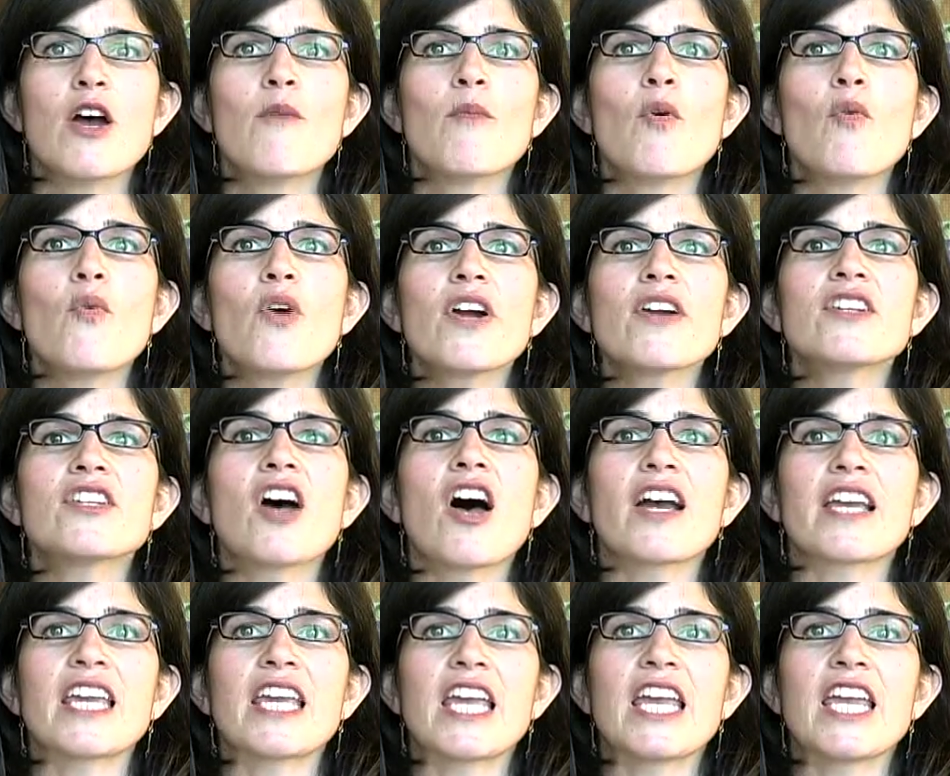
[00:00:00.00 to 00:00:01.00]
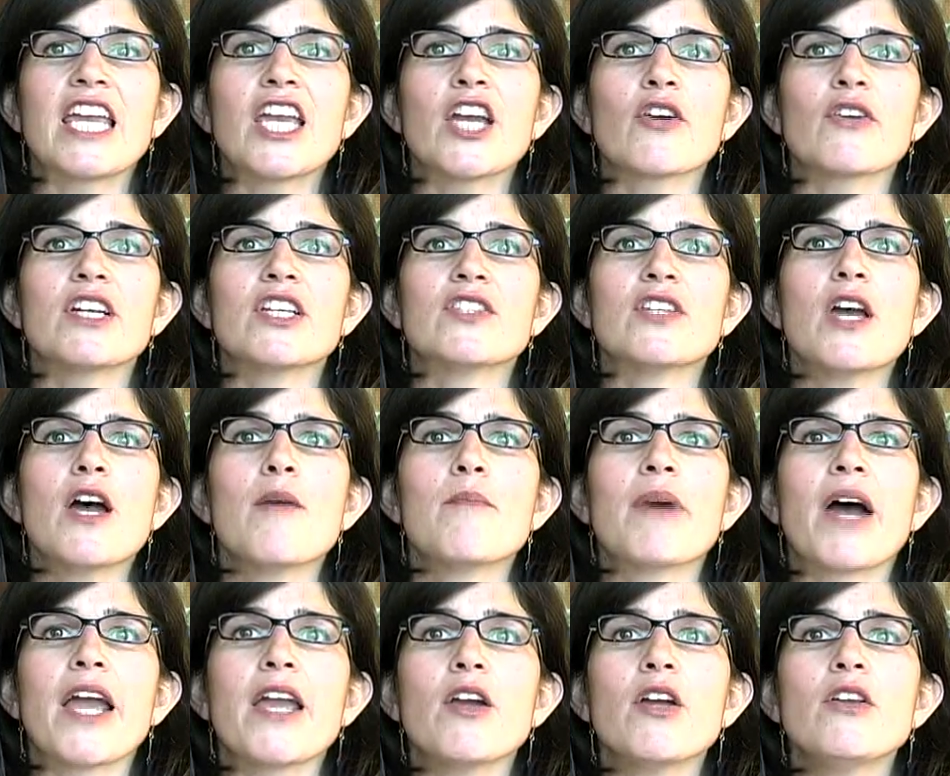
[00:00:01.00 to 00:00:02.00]
What we're talking here is
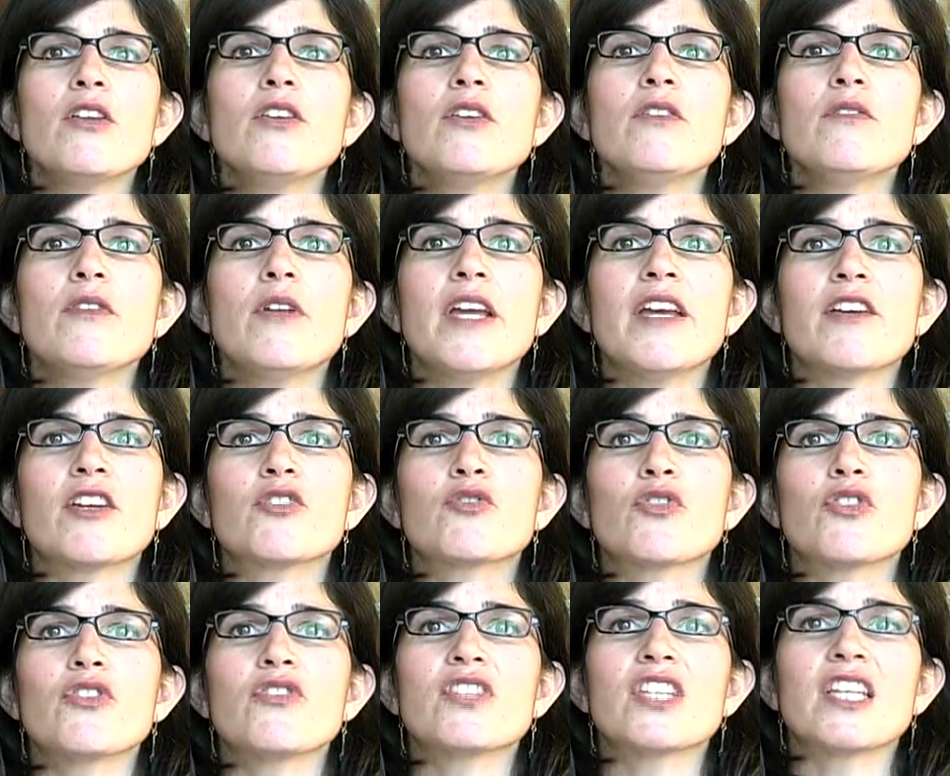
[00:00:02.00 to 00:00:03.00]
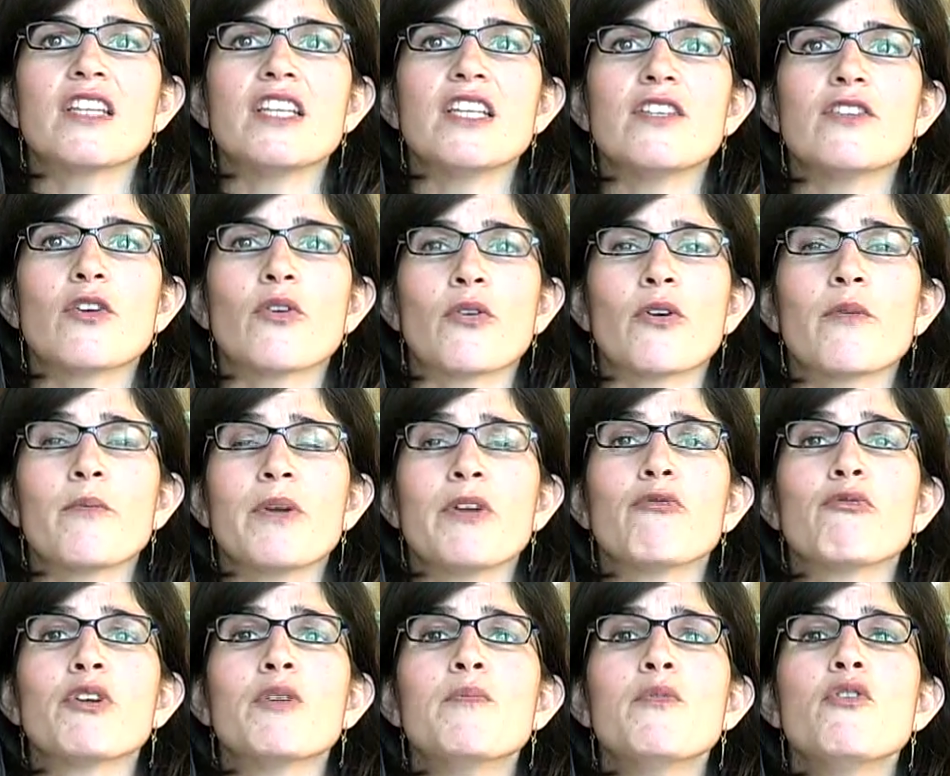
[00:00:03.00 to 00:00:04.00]
by introducing
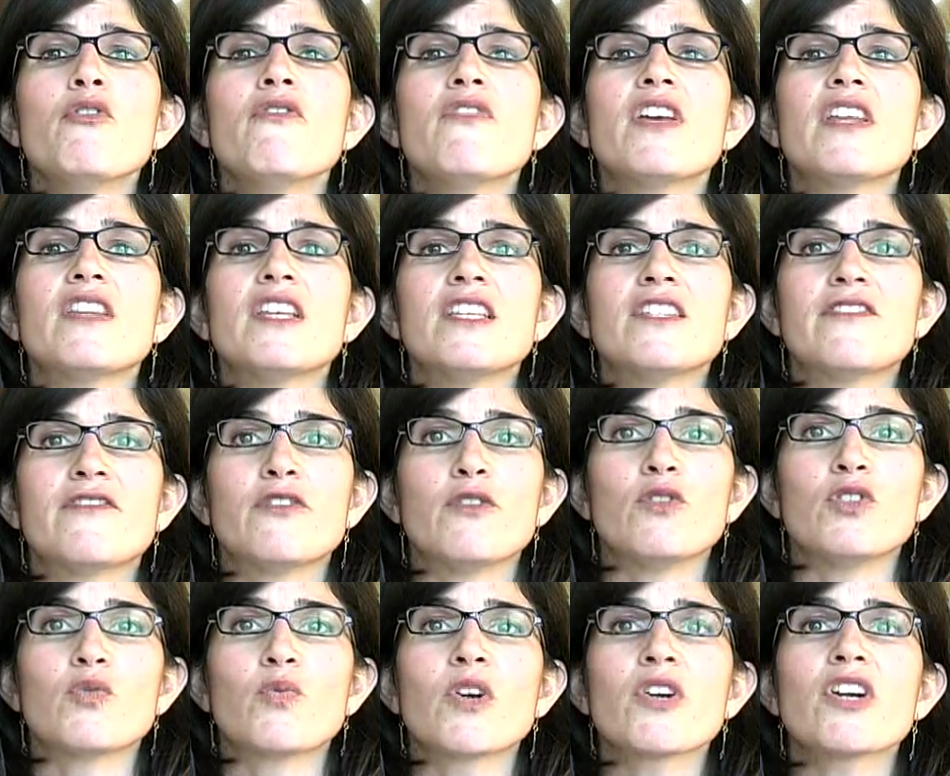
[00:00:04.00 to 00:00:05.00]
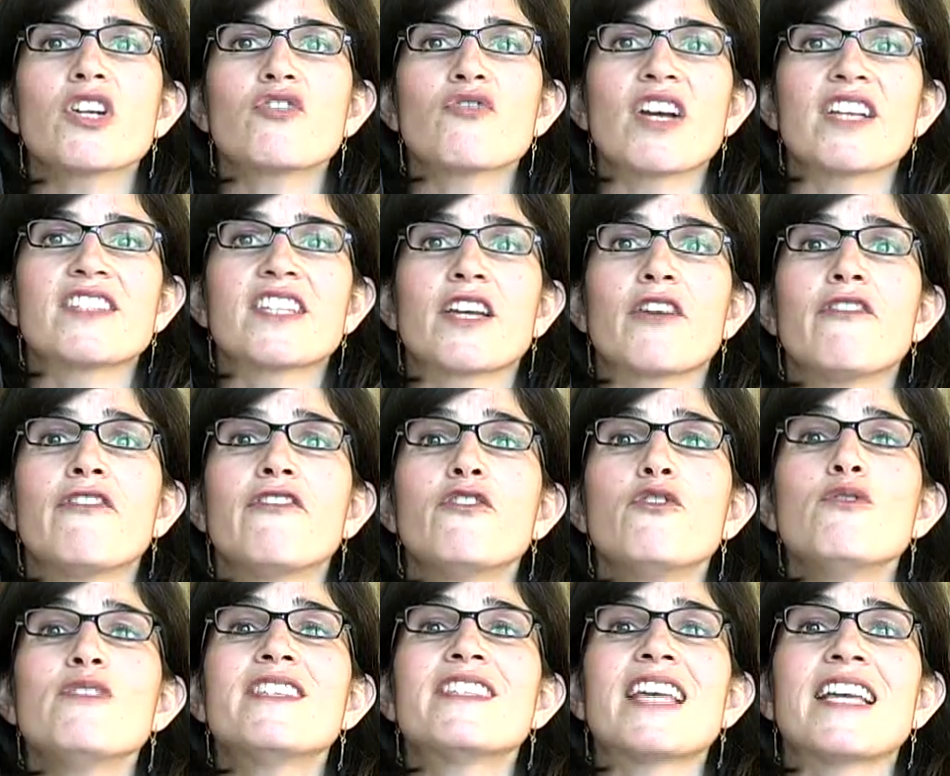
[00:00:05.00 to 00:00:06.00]
removing these foods, we're addressing
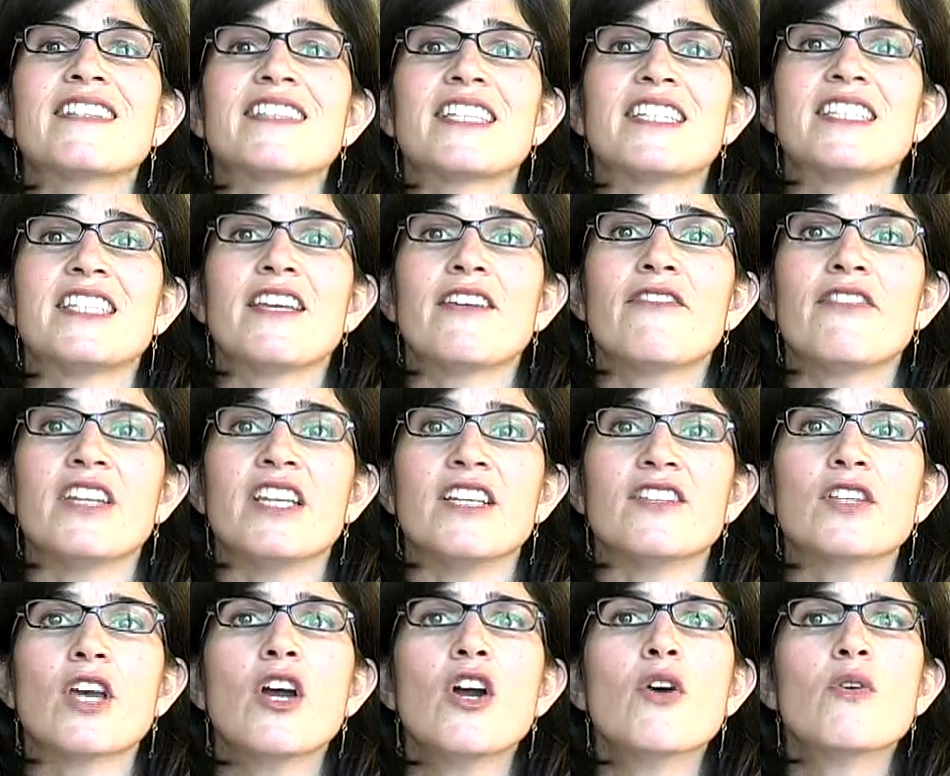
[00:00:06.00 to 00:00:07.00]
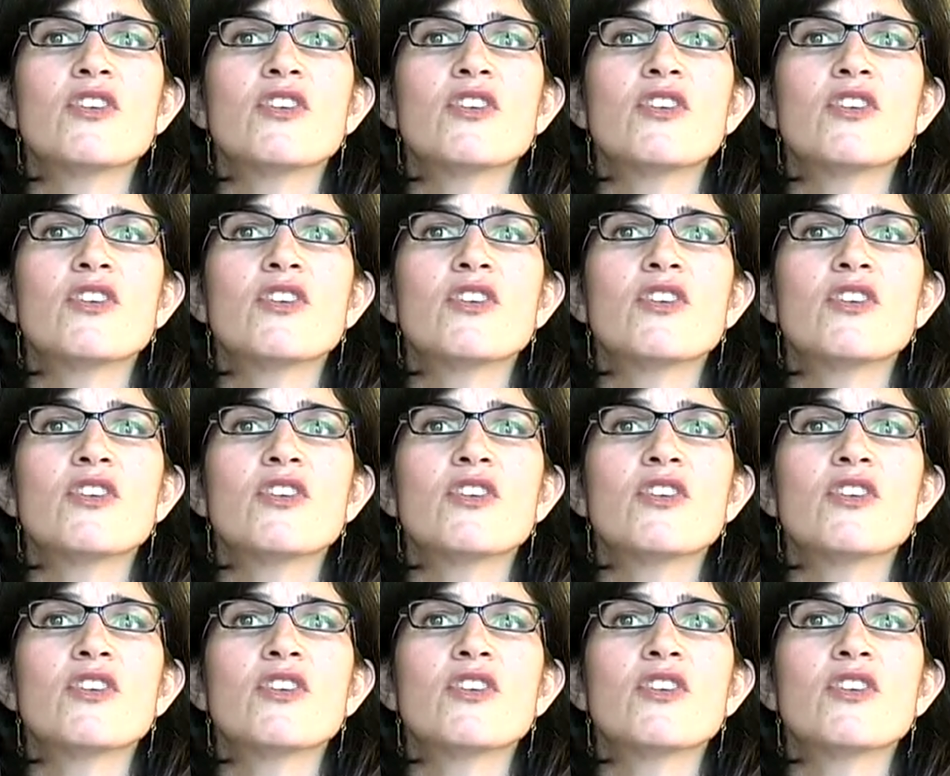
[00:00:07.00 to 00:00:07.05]
food sensitivities,